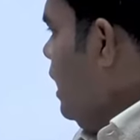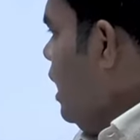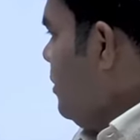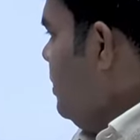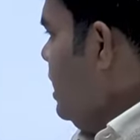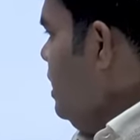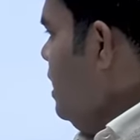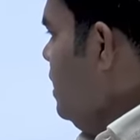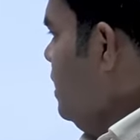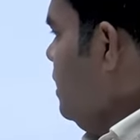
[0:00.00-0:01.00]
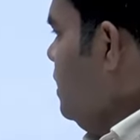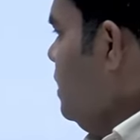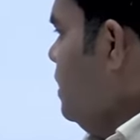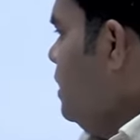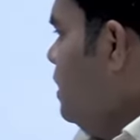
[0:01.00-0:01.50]
carbon
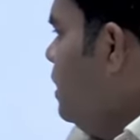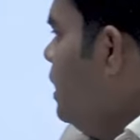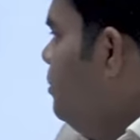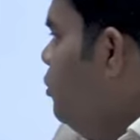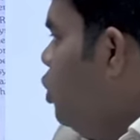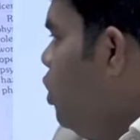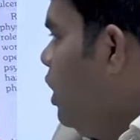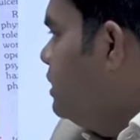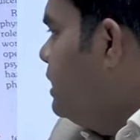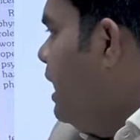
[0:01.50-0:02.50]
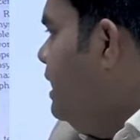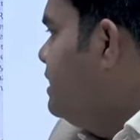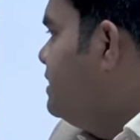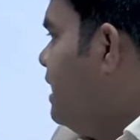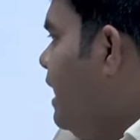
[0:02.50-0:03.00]
monoxide,
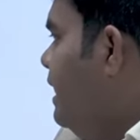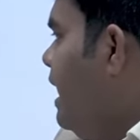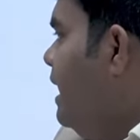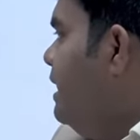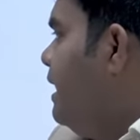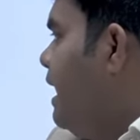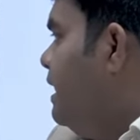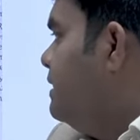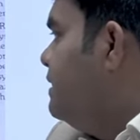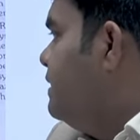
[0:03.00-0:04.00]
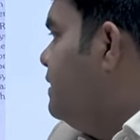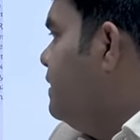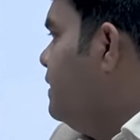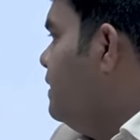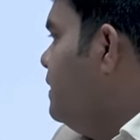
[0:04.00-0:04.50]
cyanide gas,
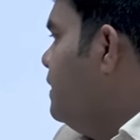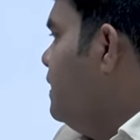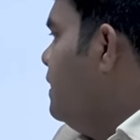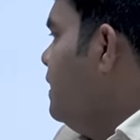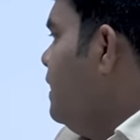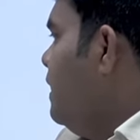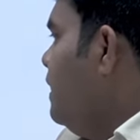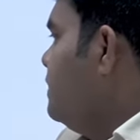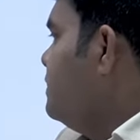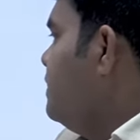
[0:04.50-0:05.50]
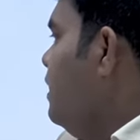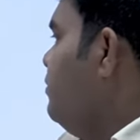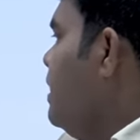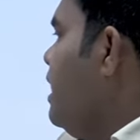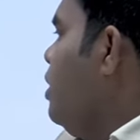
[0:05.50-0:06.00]

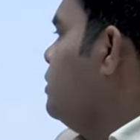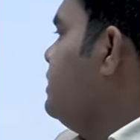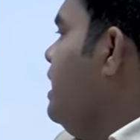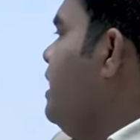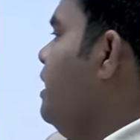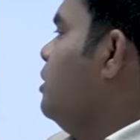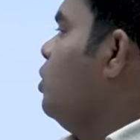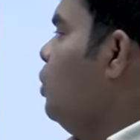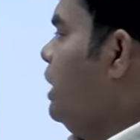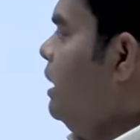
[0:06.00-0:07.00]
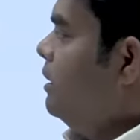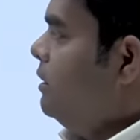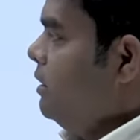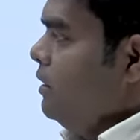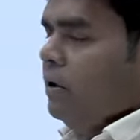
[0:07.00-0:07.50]
sulfur dioxide, and chlorine.
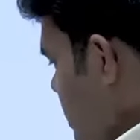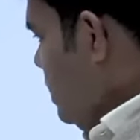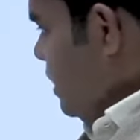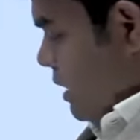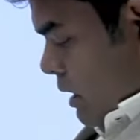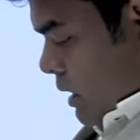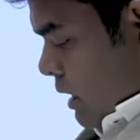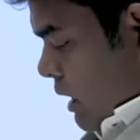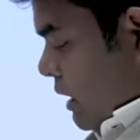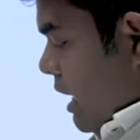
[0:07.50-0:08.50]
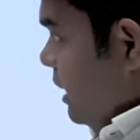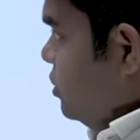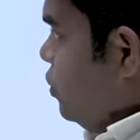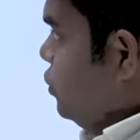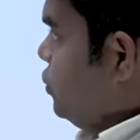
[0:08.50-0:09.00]
In the
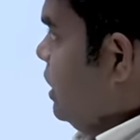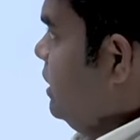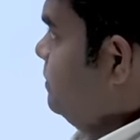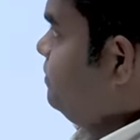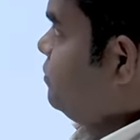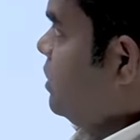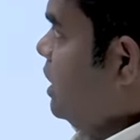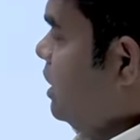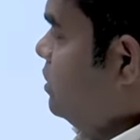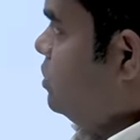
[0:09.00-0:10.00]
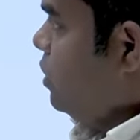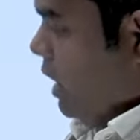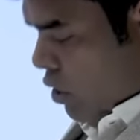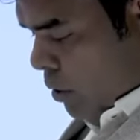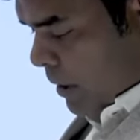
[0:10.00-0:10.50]
next question, so
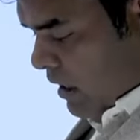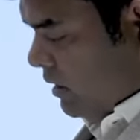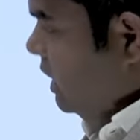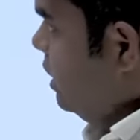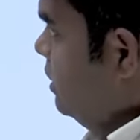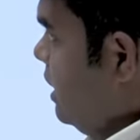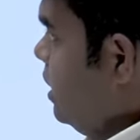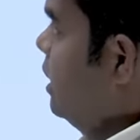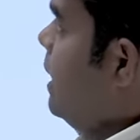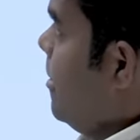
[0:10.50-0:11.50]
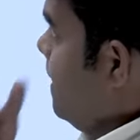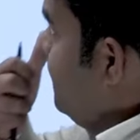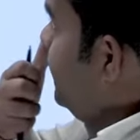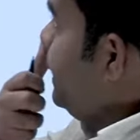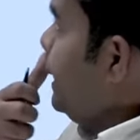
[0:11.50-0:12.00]
I hope it is clear there.
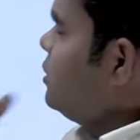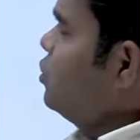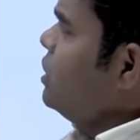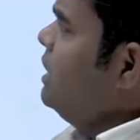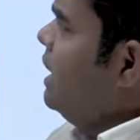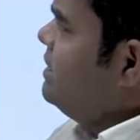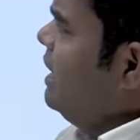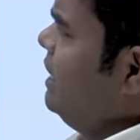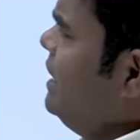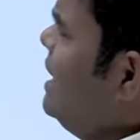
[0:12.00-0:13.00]
In the next question, they are saying